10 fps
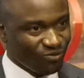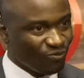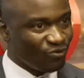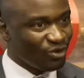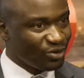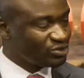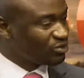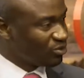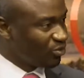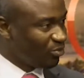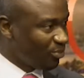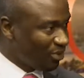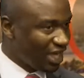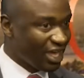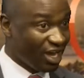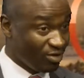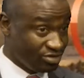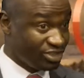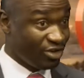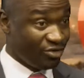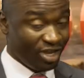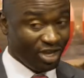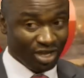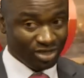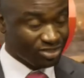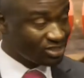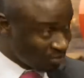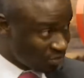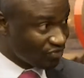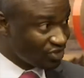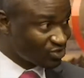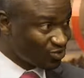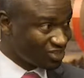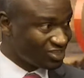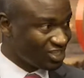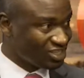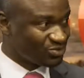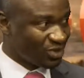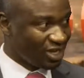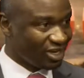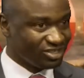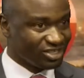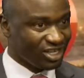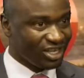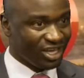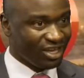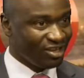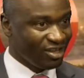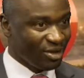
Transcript: very soon we'll be playing Algeria, and some of these questions we are raising here